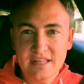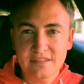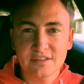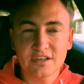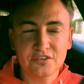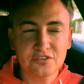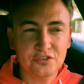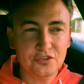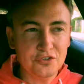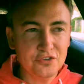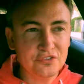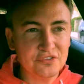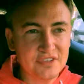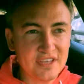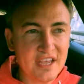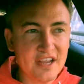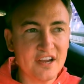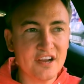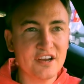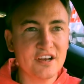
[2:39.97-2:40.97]
They're too
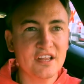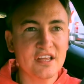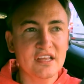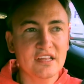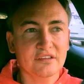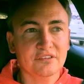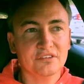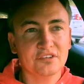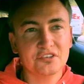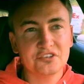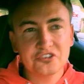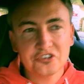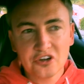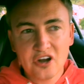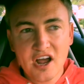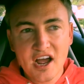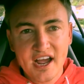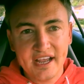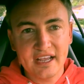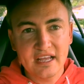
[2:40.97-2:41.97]
scared to
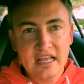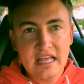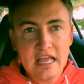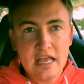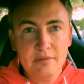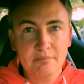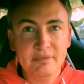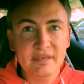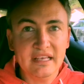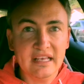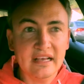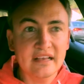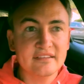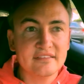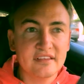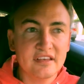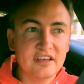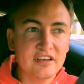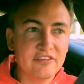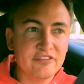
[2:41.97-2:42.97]
try
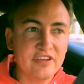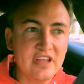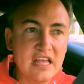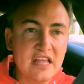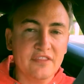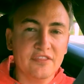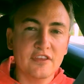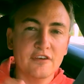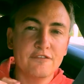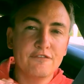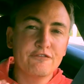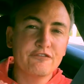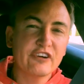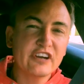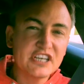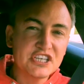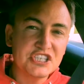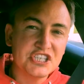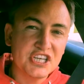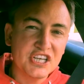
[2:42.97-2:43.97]
because of the
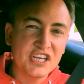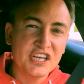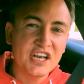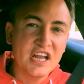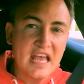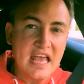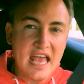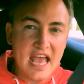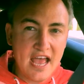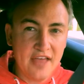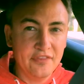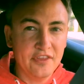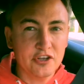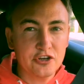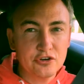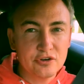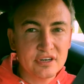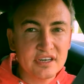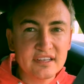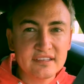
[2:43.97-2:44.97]
friction and the
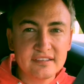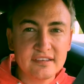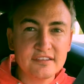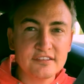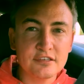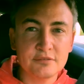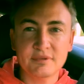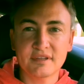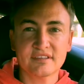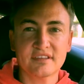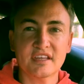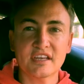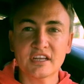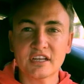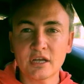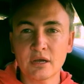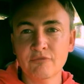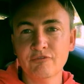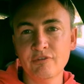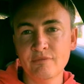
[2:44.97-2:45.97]
criticism that's gonna
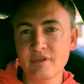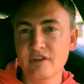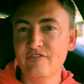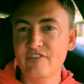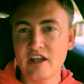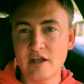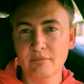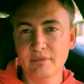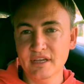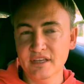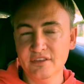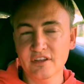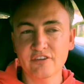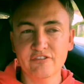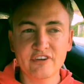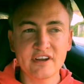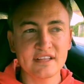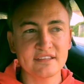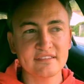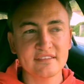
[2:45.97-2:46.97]
come from their family and their
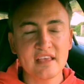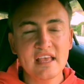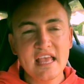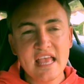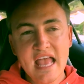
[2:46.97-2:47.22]
friends.